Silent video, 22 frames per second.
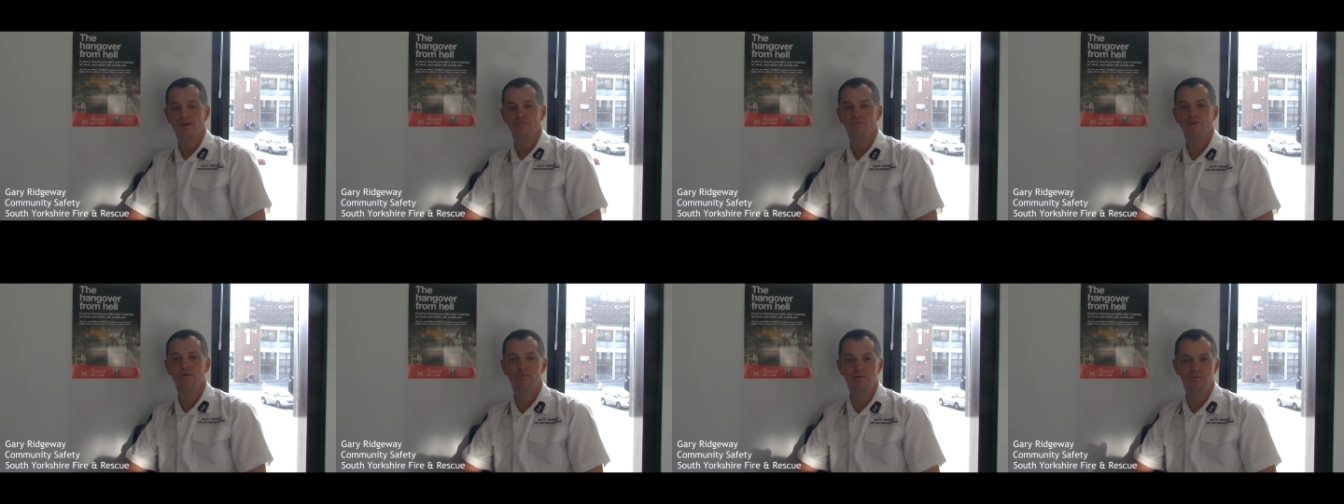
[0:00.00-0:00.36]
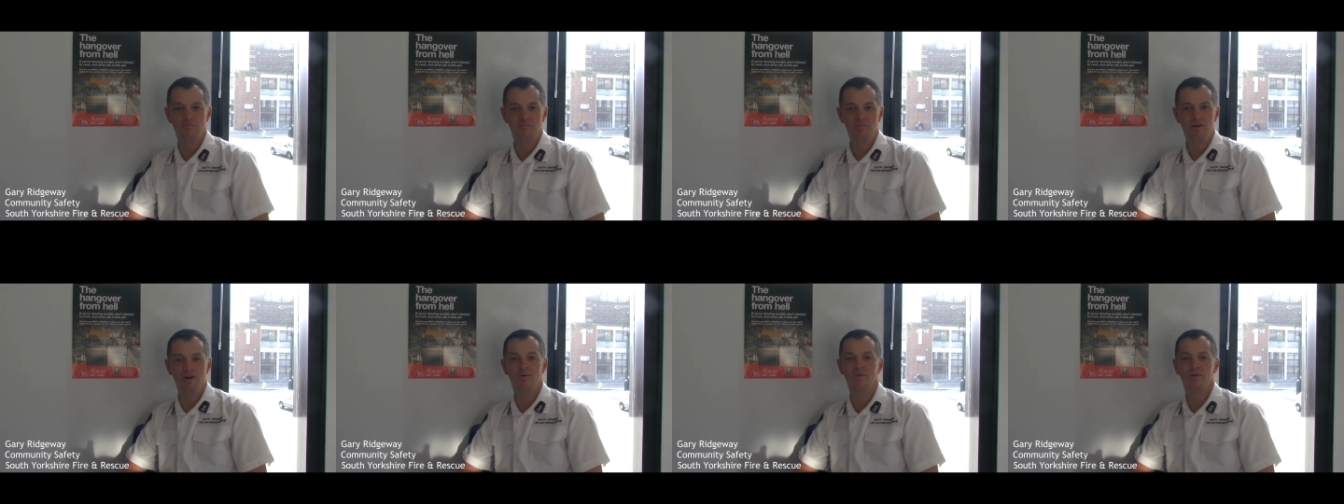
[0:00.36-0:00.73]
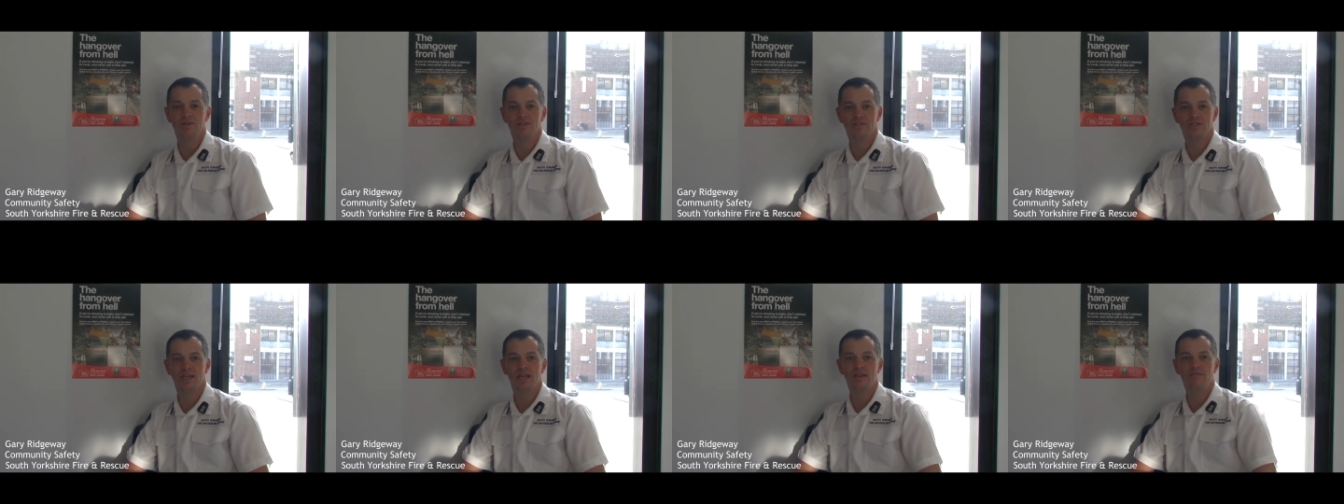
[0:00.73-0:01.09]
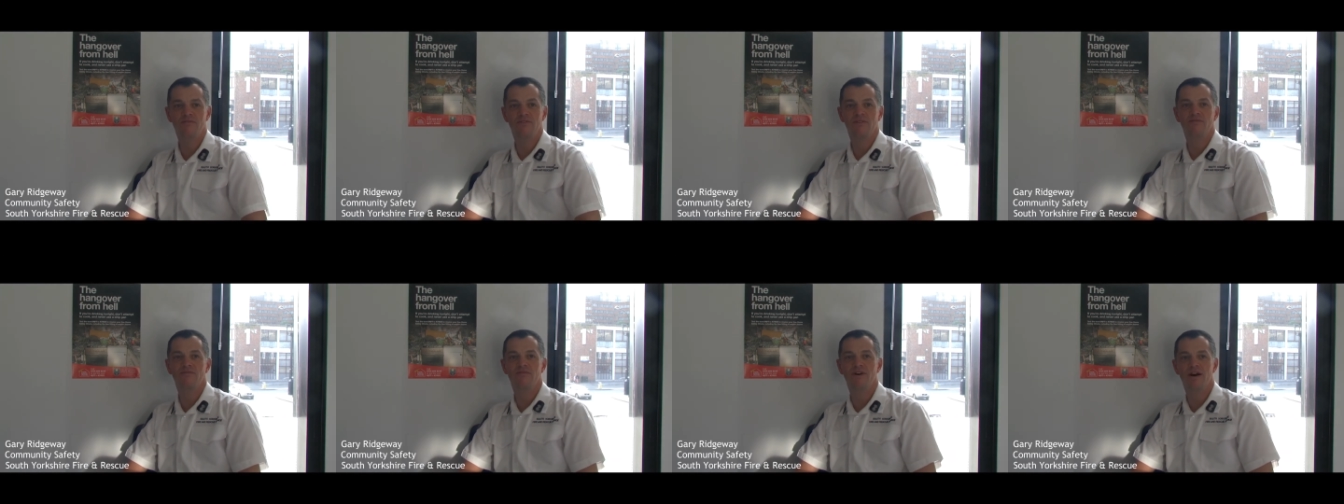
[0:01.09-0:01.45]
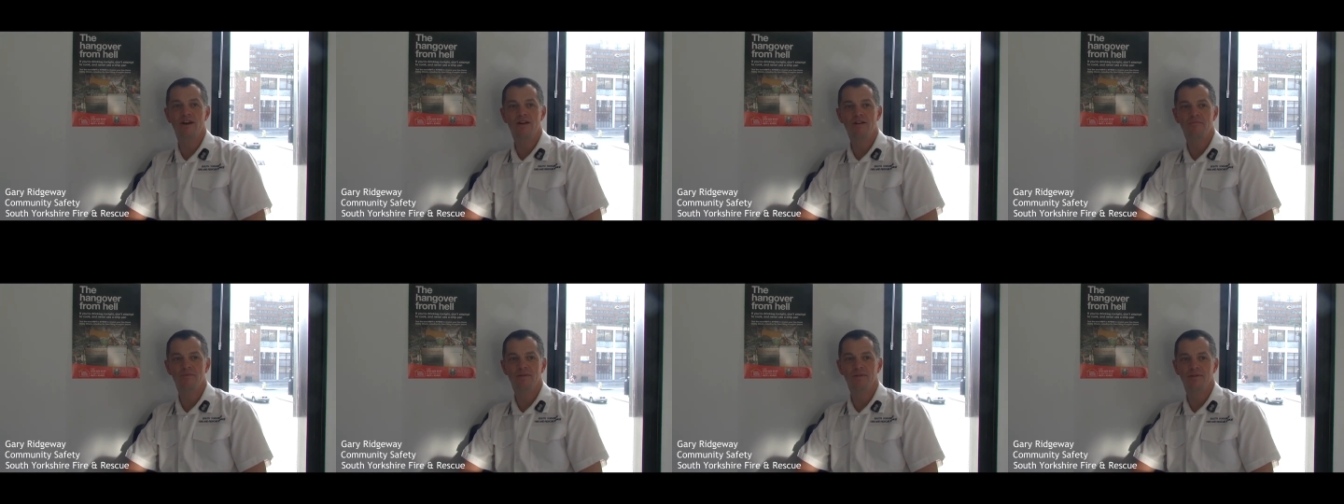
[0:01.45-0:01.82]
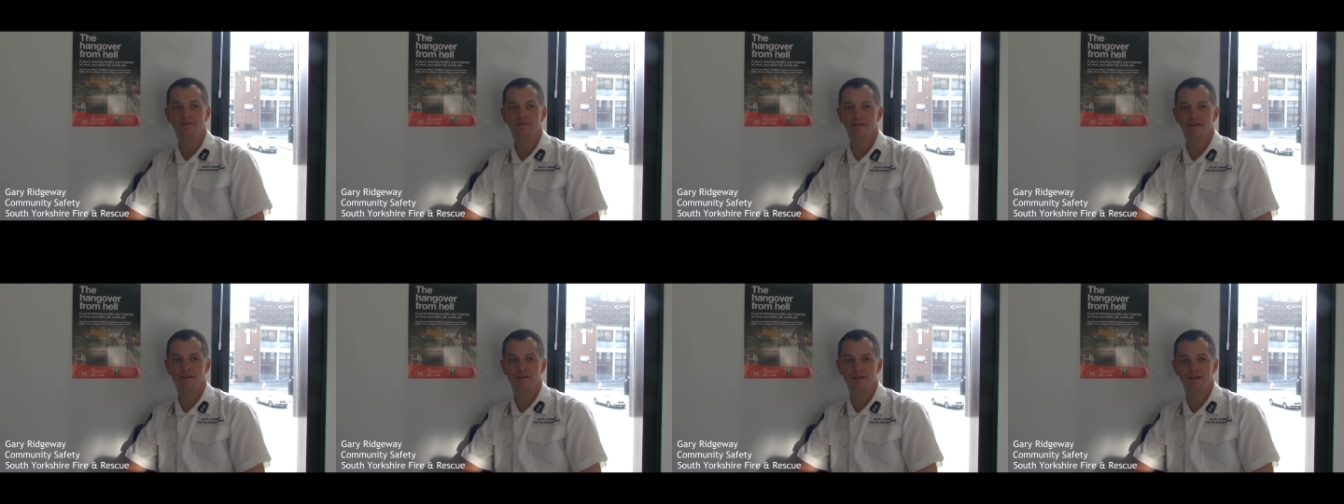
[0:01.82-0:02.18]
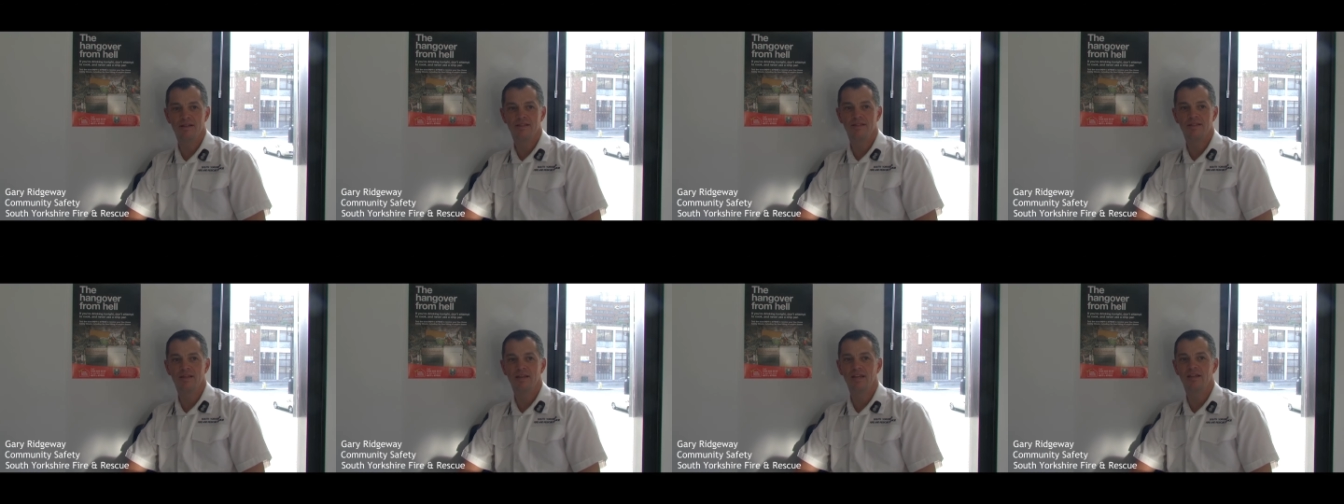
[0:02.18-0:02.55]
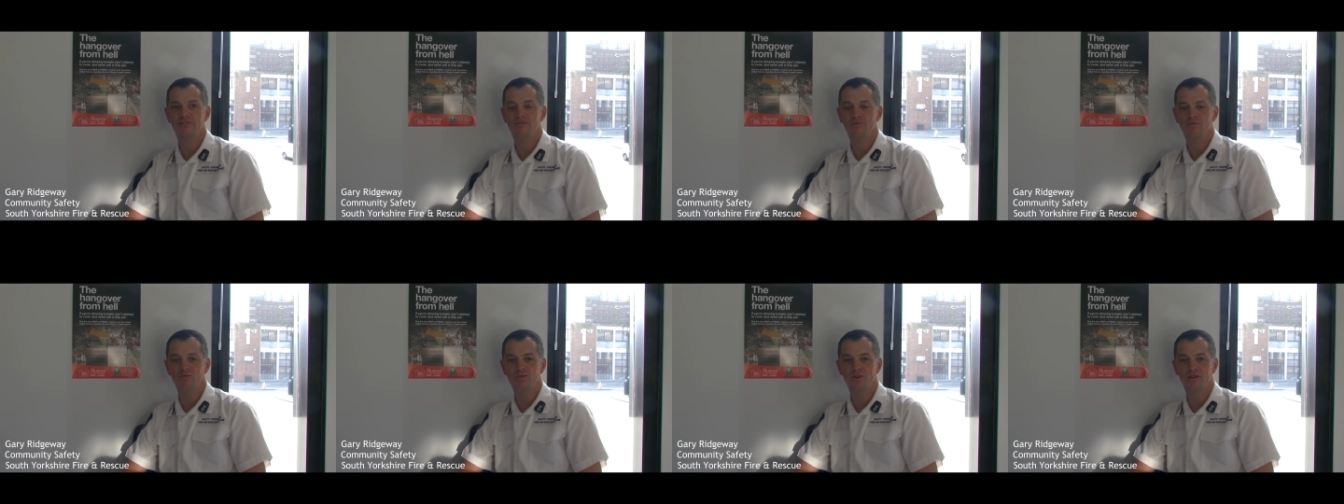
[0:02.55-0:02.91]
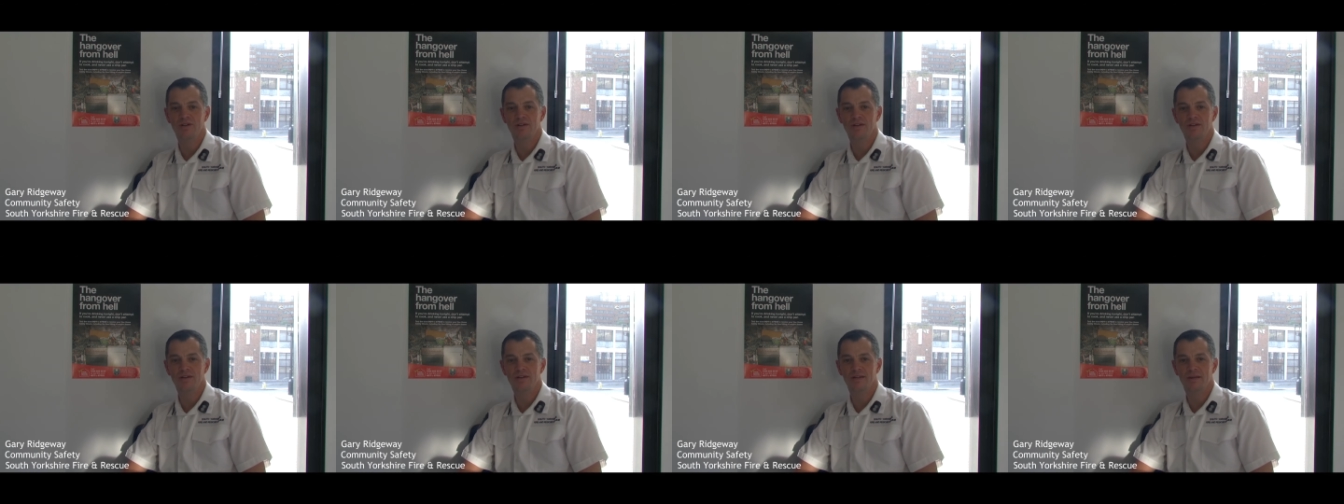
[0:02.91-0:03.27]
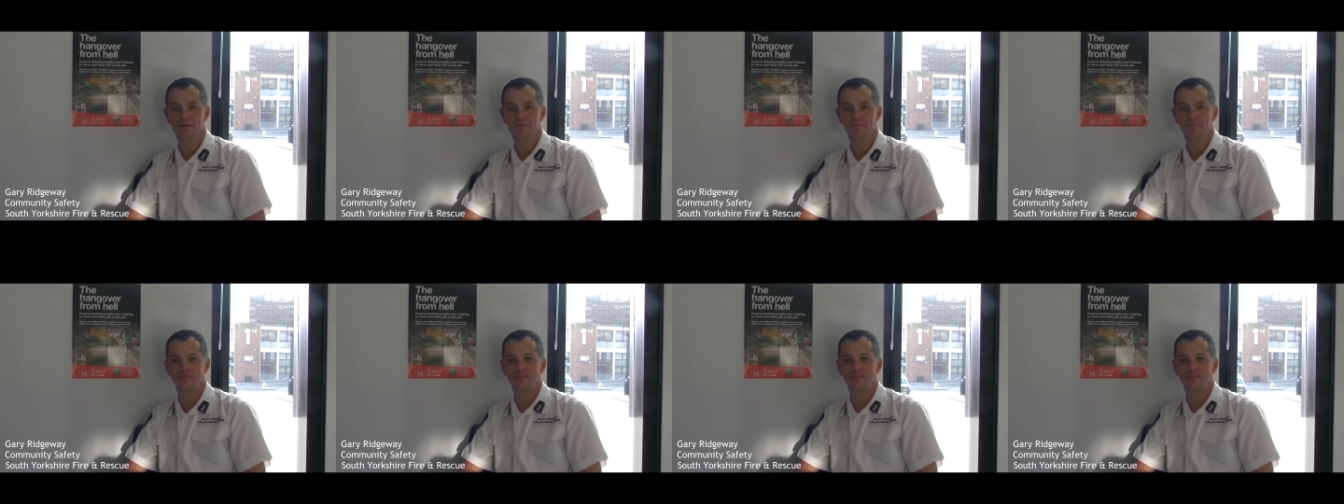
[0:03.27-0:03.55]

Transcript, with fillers: we promote a safe environment to live and work.